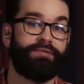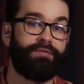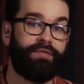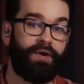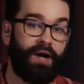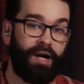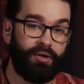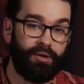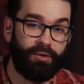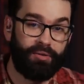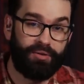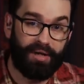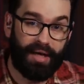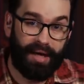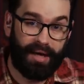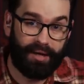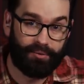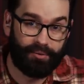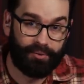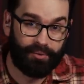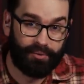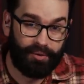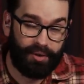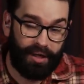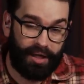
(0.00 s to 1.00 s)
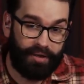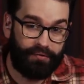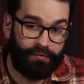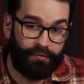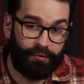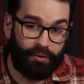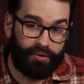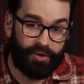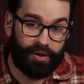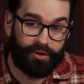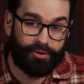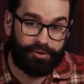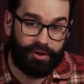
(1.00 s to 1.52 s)
followed that rule, and
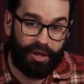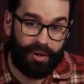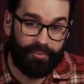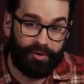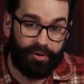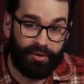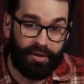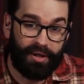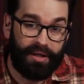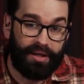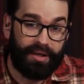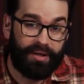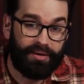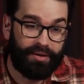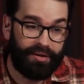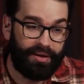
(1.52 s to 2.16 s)
for their trouble,